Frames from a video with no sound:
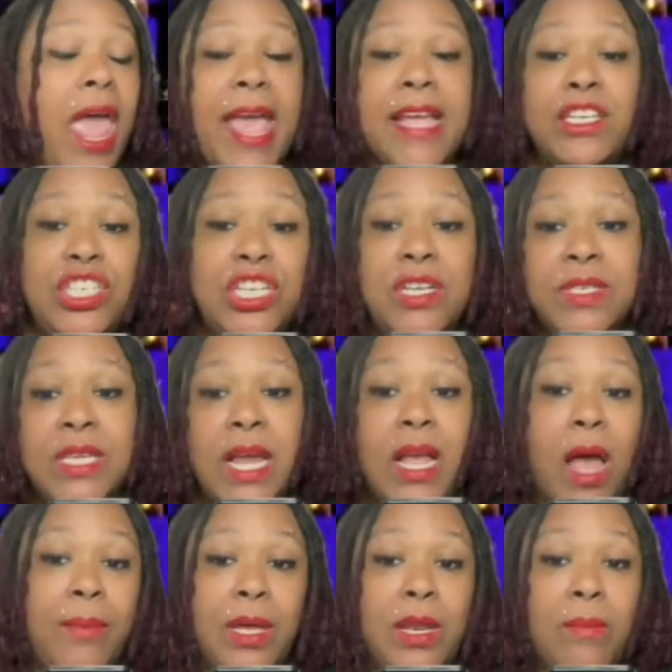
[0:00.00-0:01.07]
And she's like,
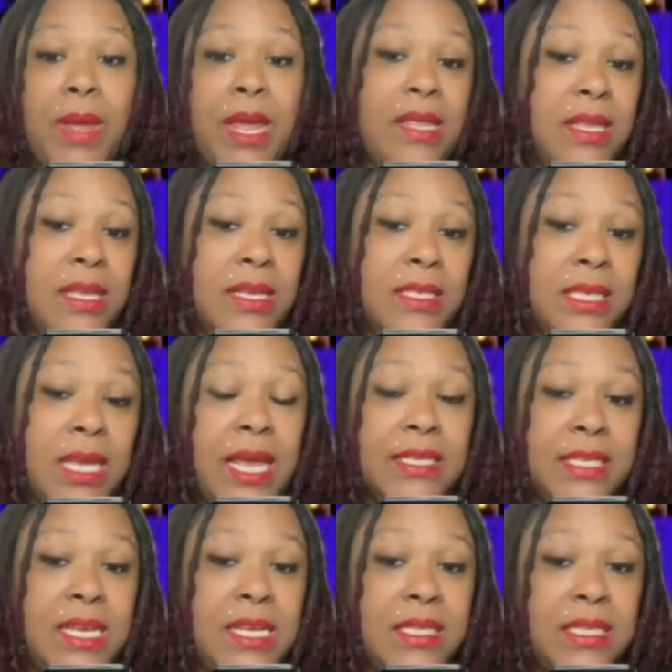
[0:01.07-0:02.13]
I'm going to make this
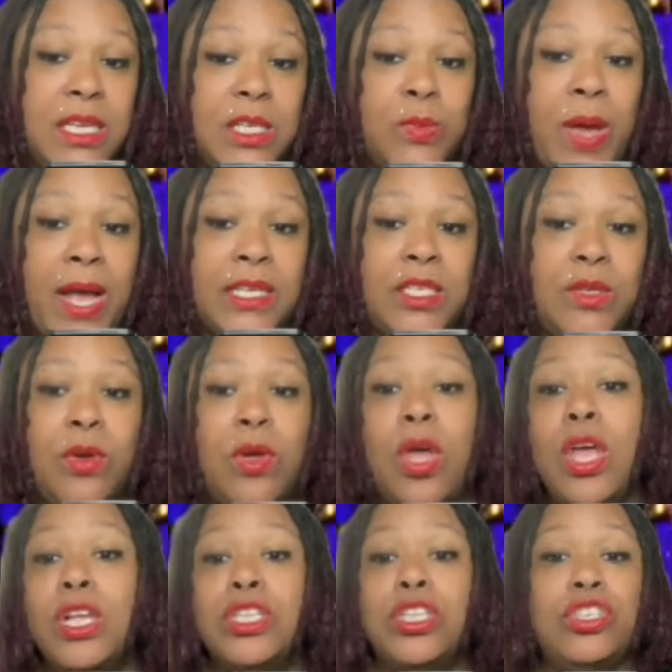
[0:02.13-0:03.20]
as easy as possible.
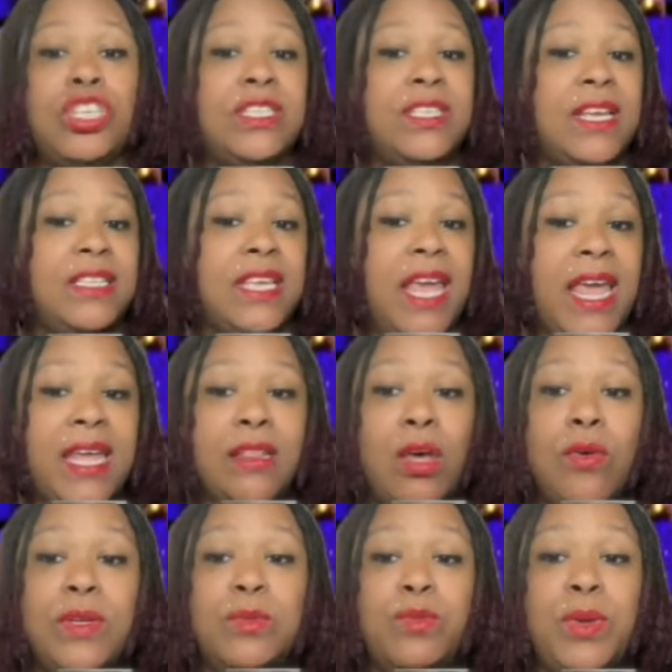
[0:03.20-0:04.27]
So she says,
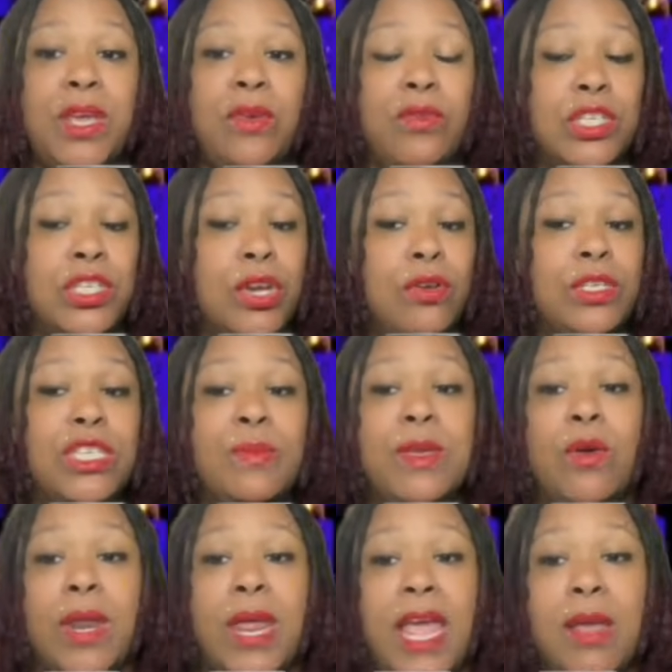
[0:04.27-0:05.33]
Halo is being returned to
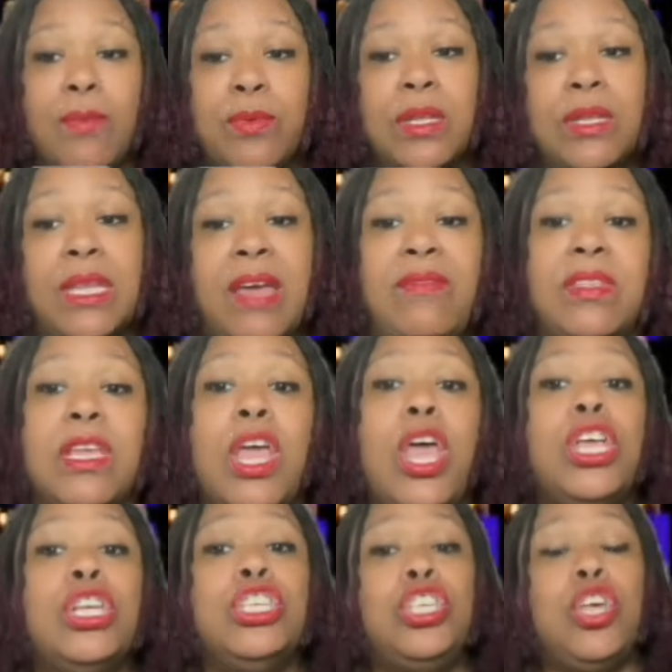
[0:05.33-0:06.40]
me on April 11th.
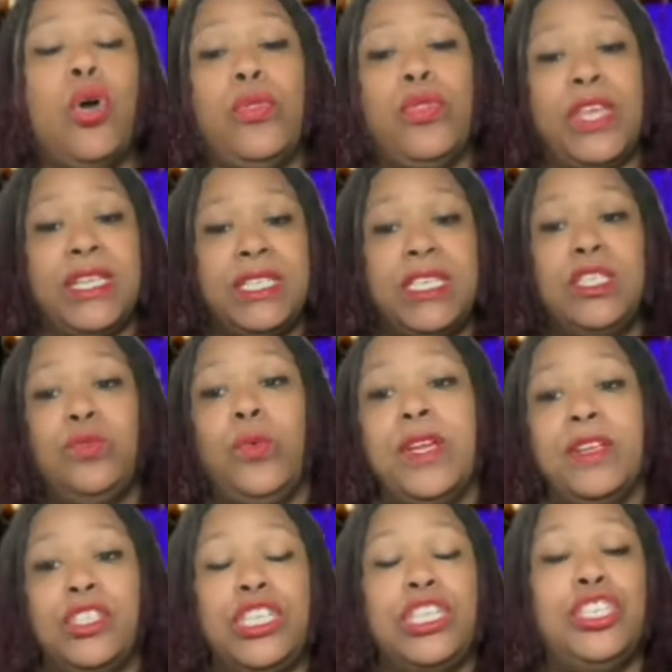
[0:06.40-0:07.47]
So this is
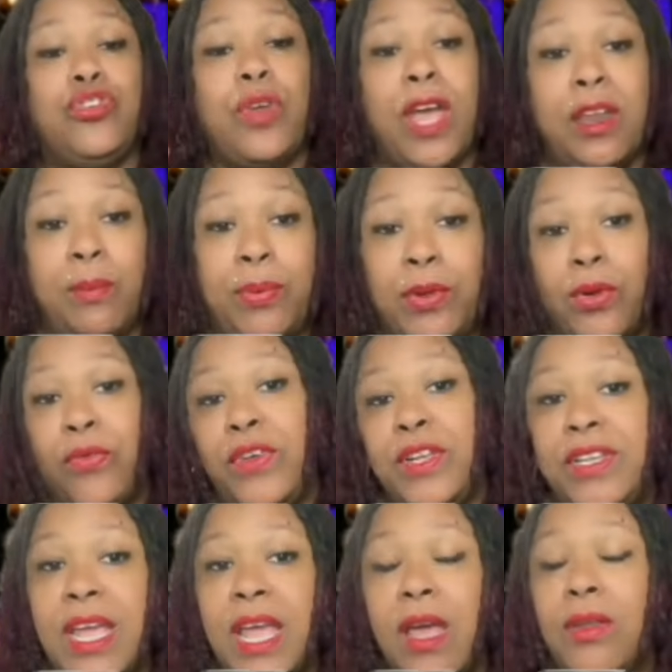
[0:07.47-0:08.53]
where she's trying to put her
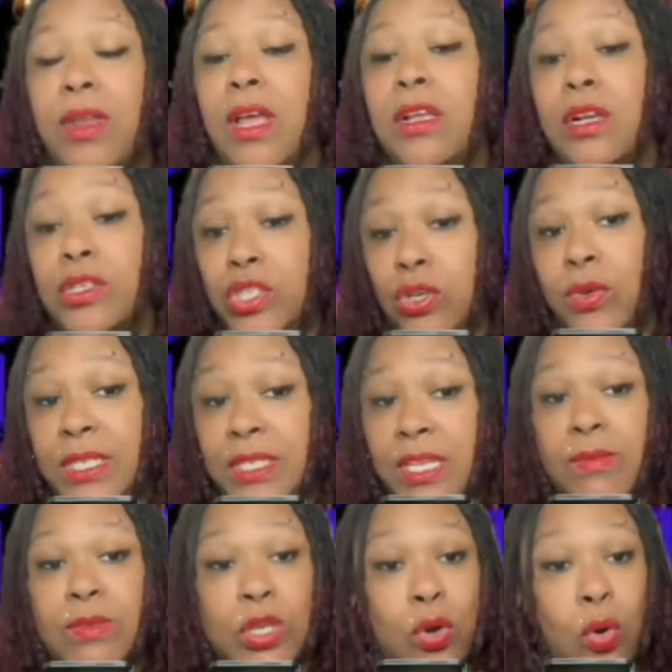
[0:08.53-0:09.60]
foot down, or so it
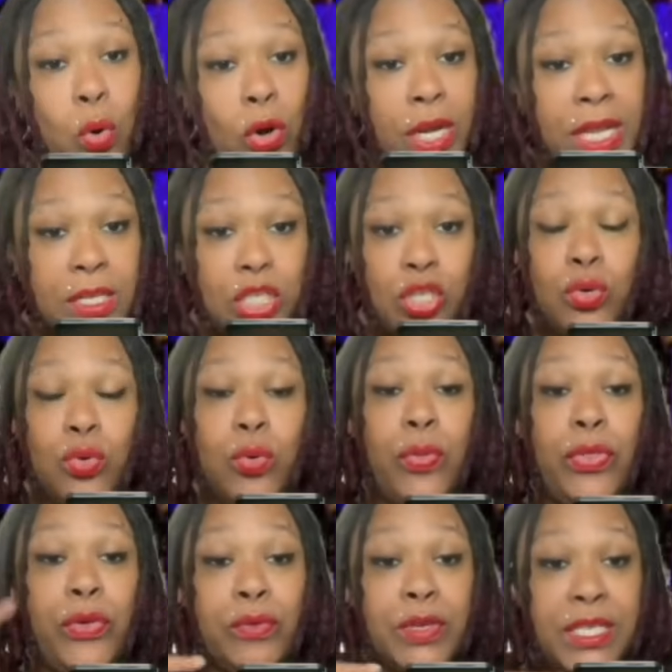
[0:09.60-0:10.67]
seems, according to
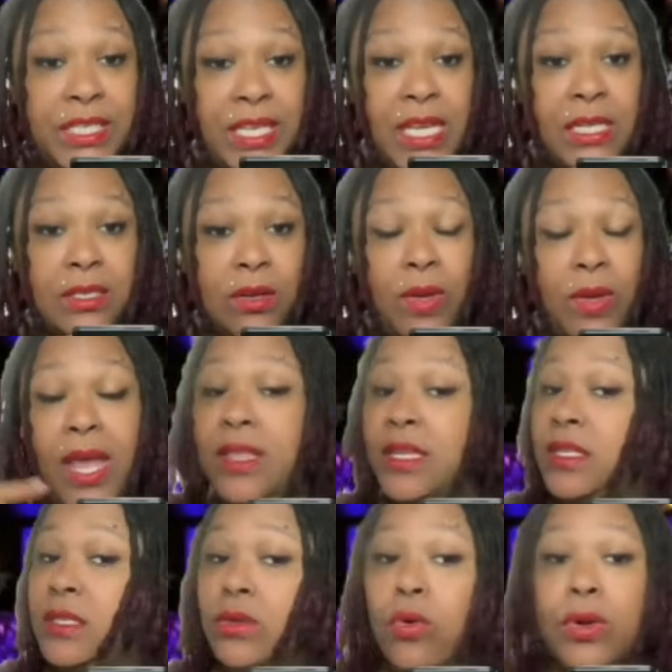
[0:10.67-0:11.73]
the receipt. Okay.
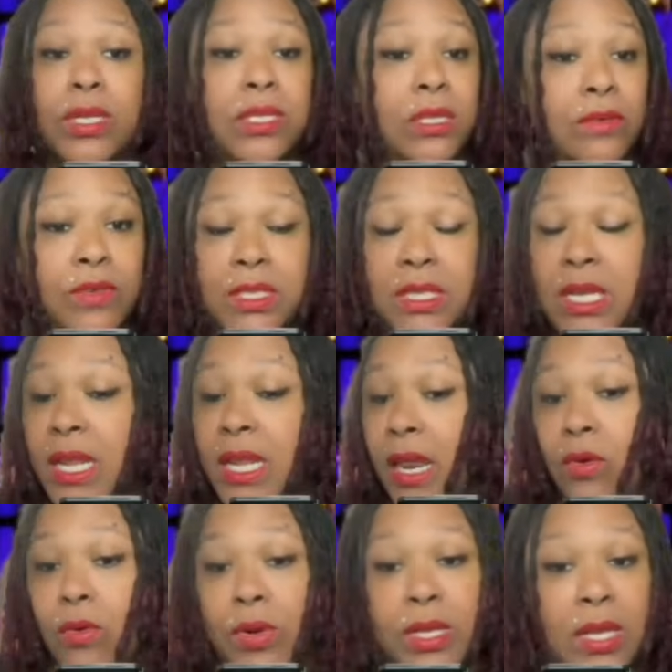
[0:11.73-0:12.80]
This is according to the receipt, not
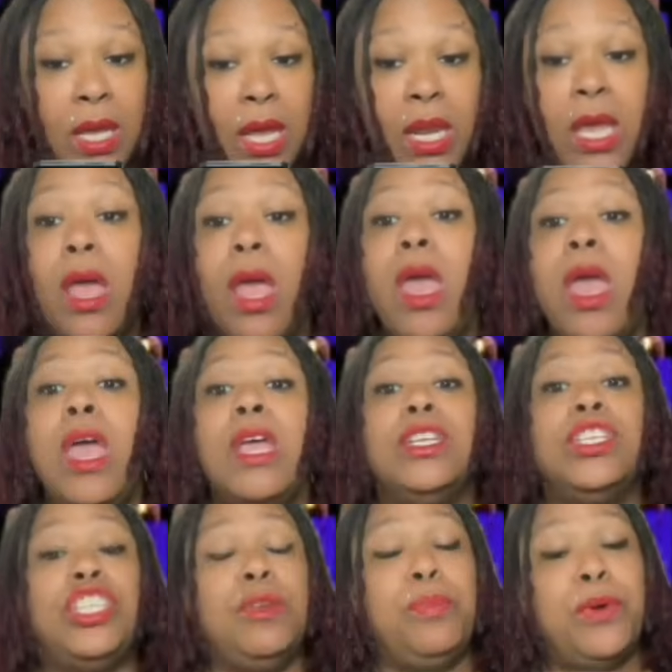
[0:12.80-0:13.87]
according to Henny.
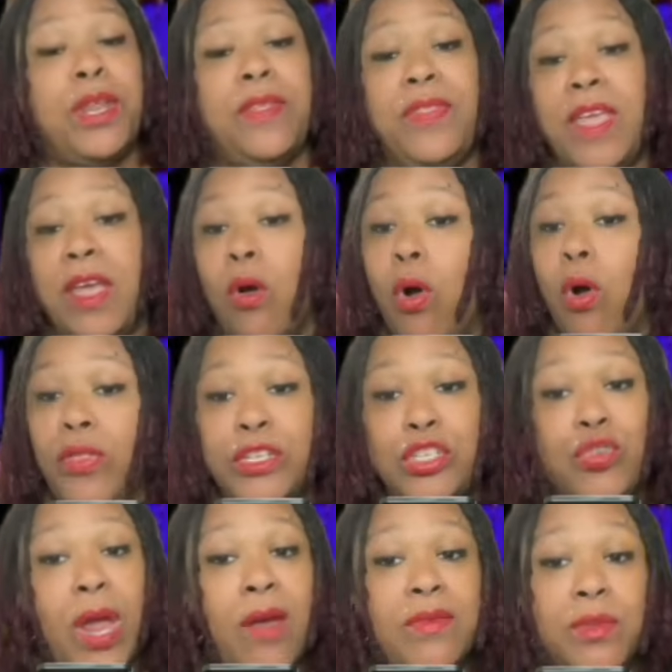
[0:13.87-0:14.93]
She put in there all the
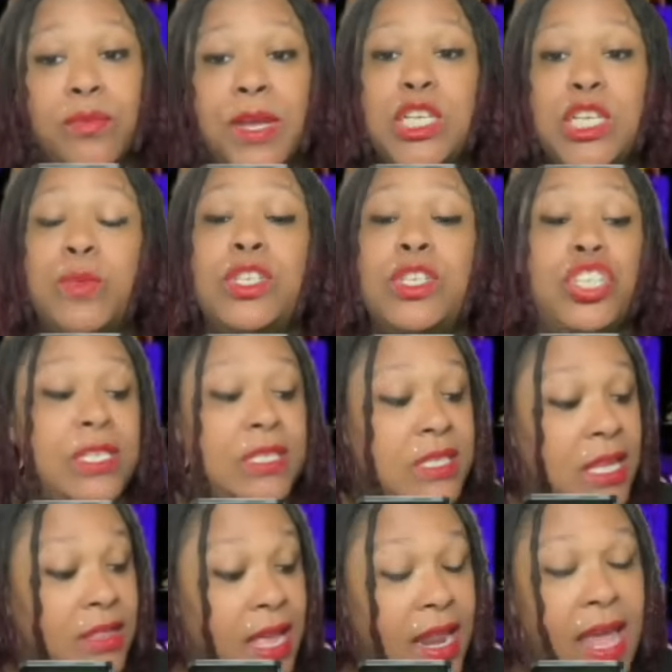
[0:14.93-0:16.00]
travel arrangements. She
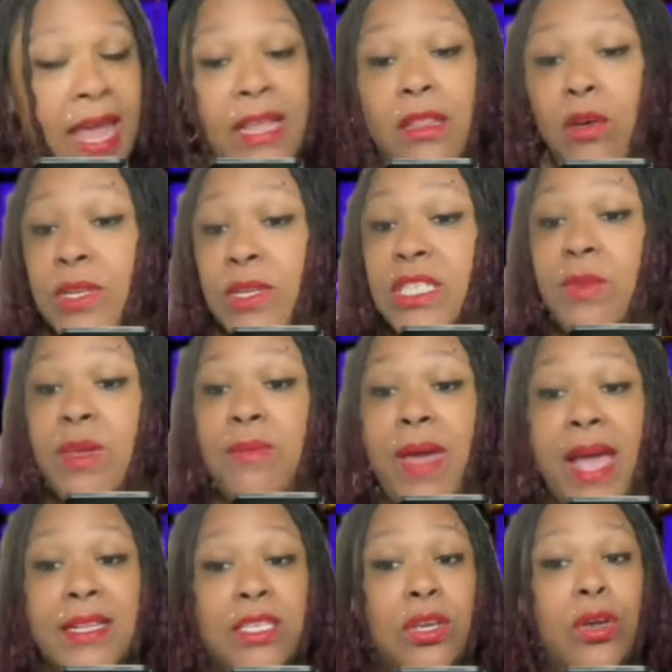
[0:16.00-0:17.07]
said that Halo is to be
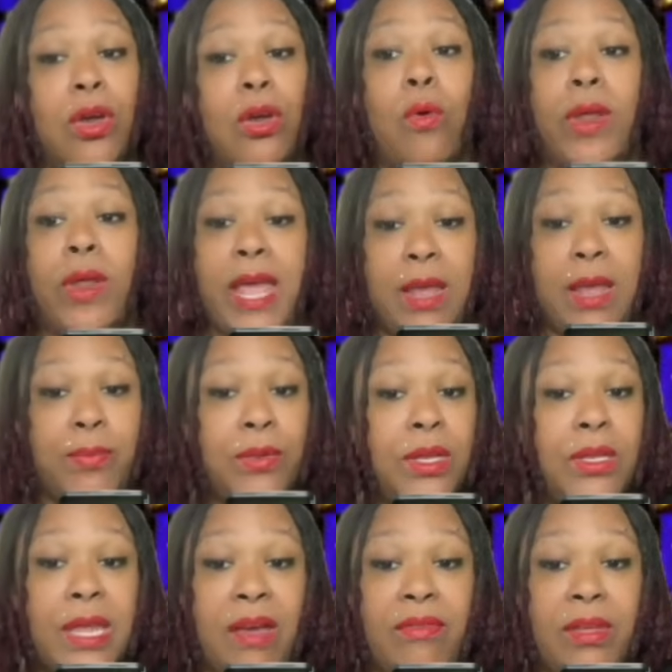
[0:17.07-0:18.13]
back to her on
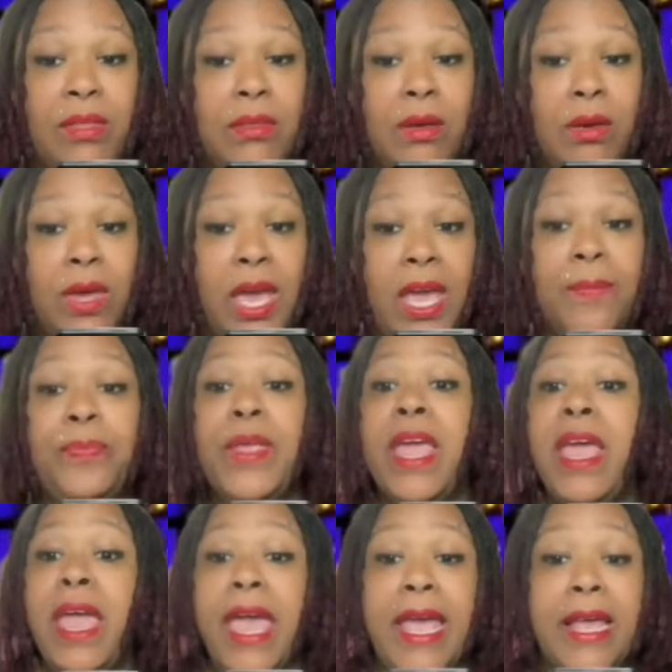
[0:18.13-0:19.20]
April 11th. Okay.
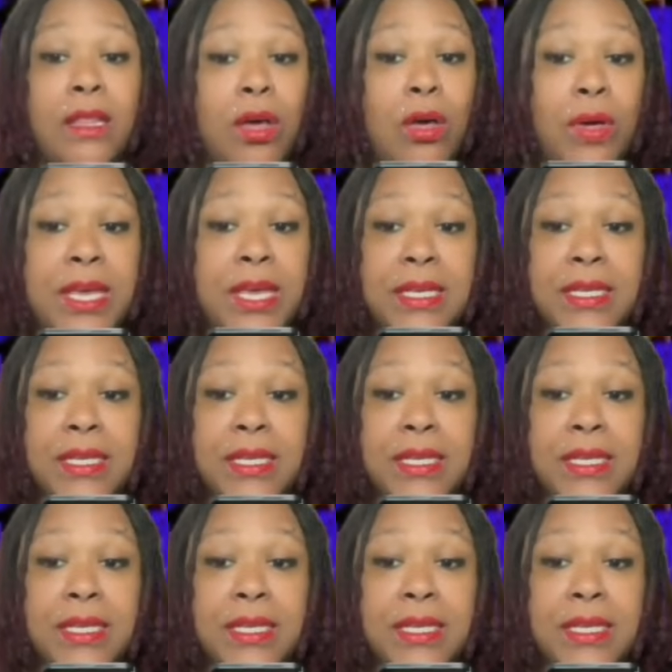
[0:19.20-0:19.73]
Halo